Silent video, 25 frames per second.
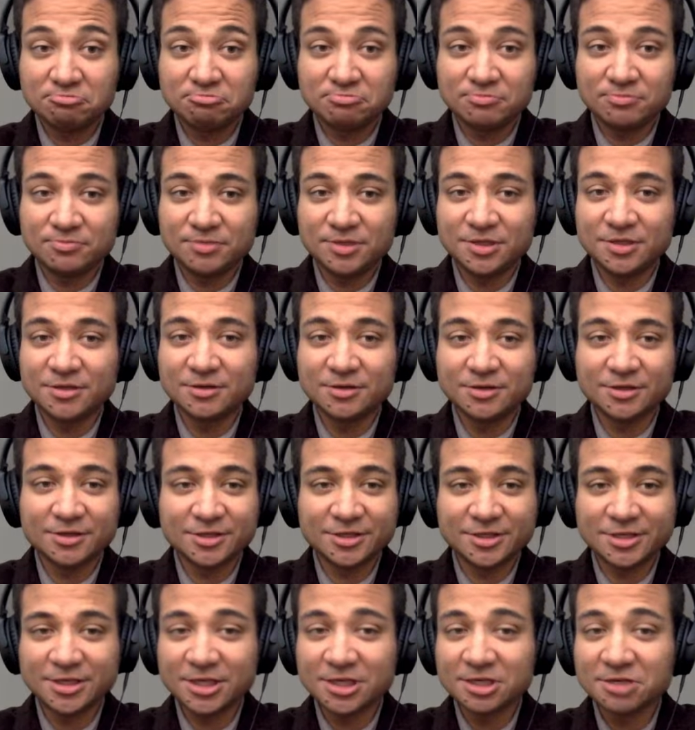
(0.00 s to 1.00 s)
Peter
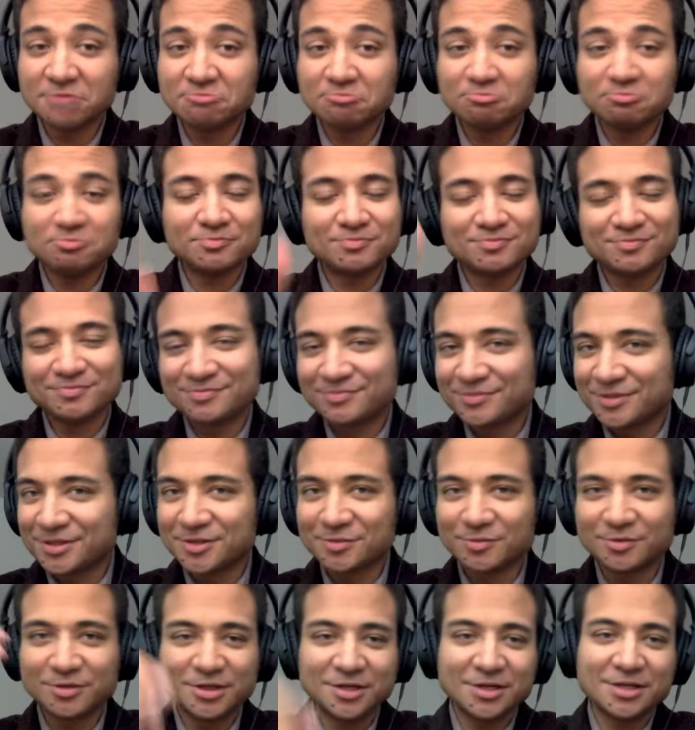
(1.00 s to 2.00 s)
Garcia.
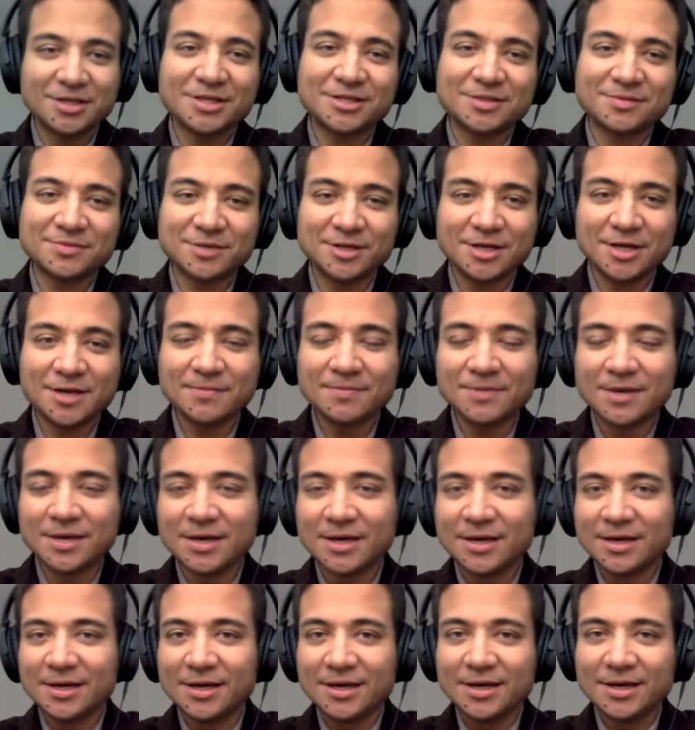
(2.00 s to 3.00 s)
Let's pretend that's my name.
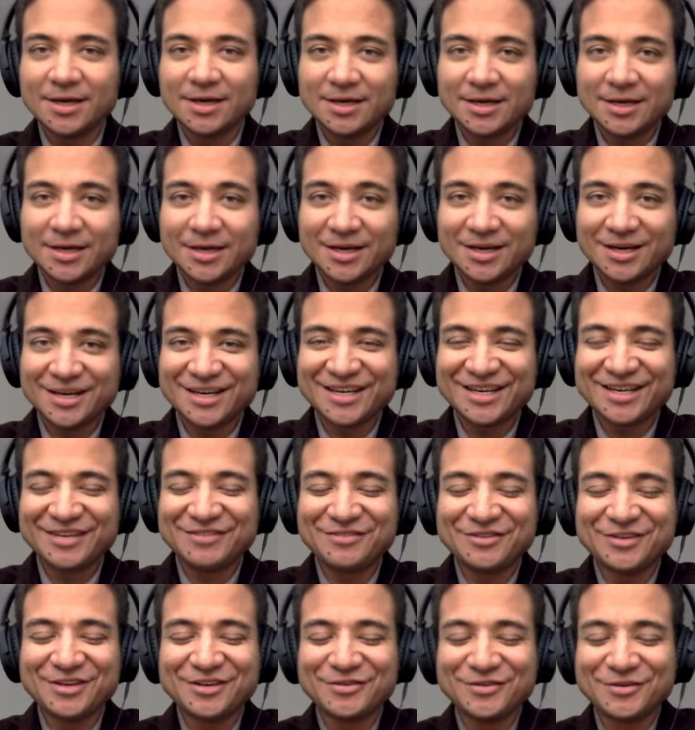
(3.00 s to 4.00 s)

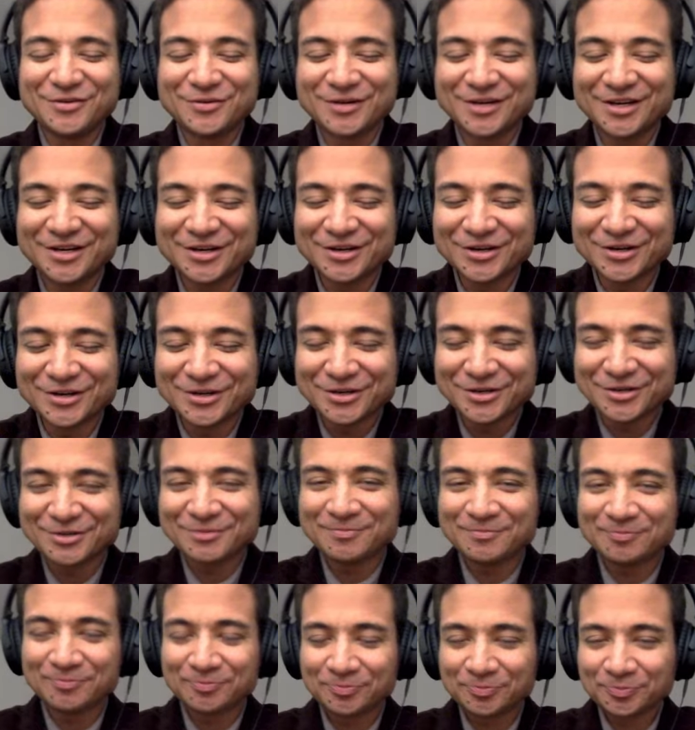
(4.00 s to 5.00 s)
If you'll
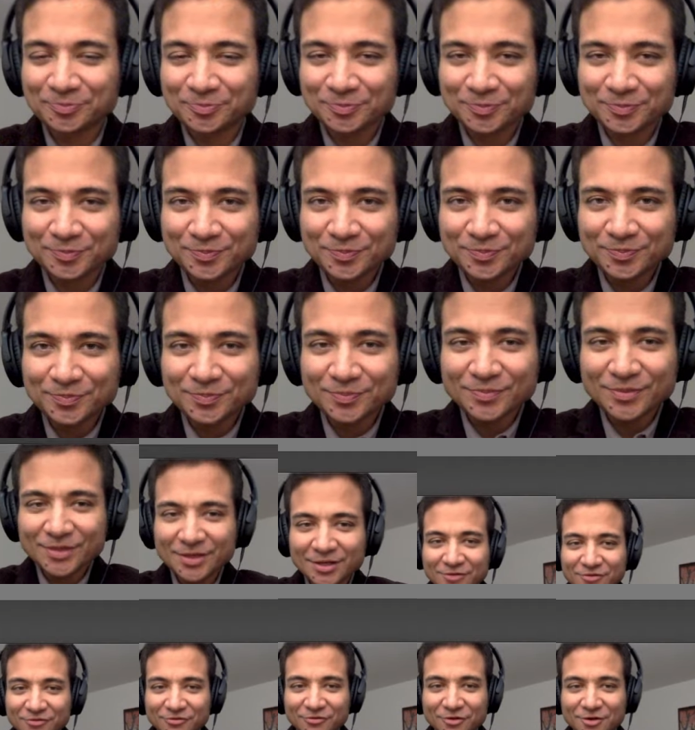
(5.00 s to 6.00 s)
recall
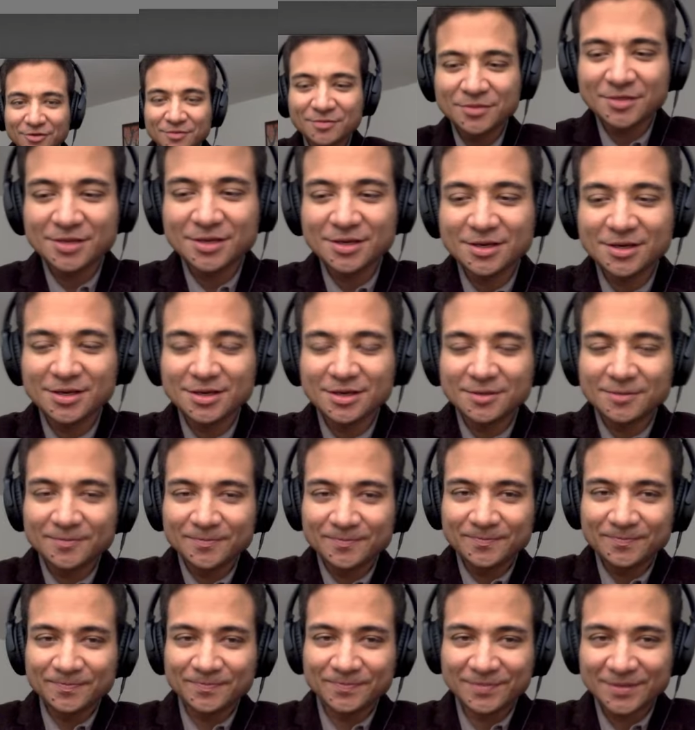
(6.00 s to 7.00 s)
from the,
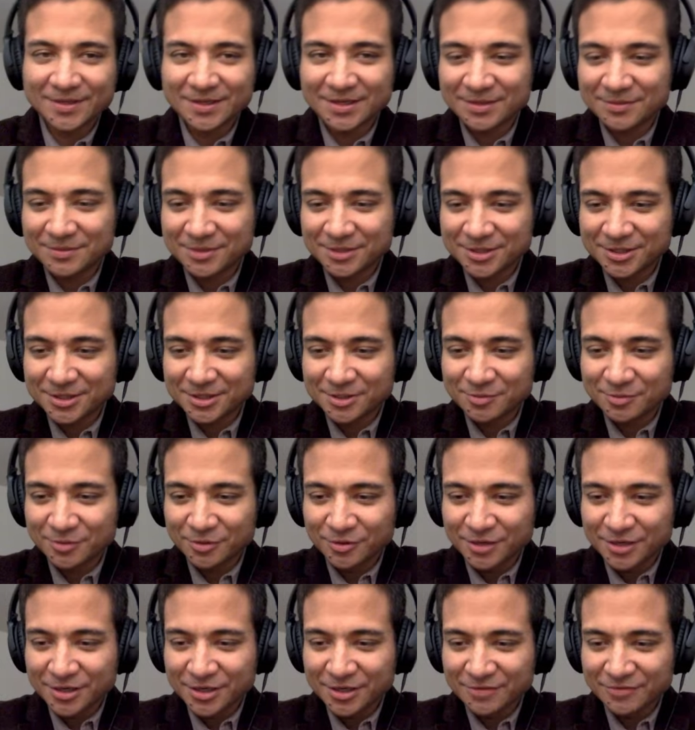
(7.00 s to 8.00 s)
let me actually
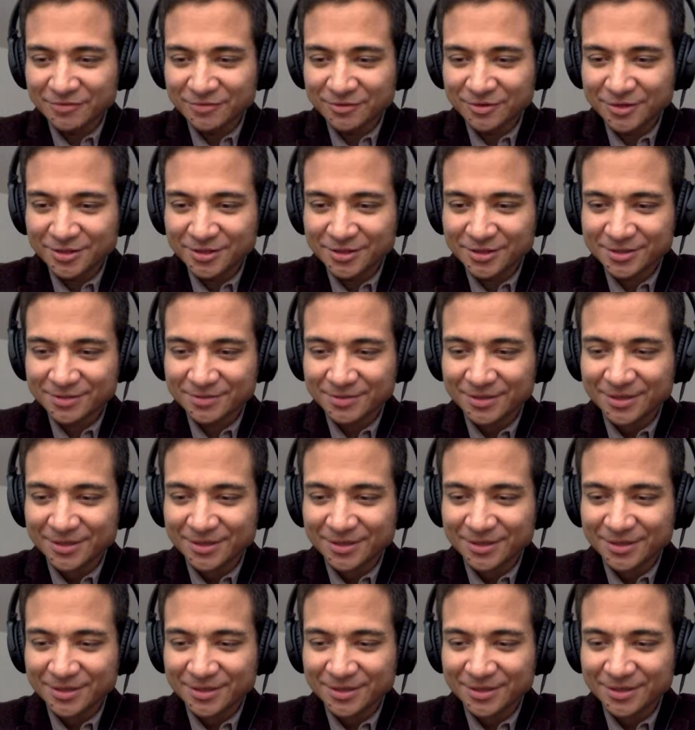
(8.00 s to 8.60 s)
pull that up for us.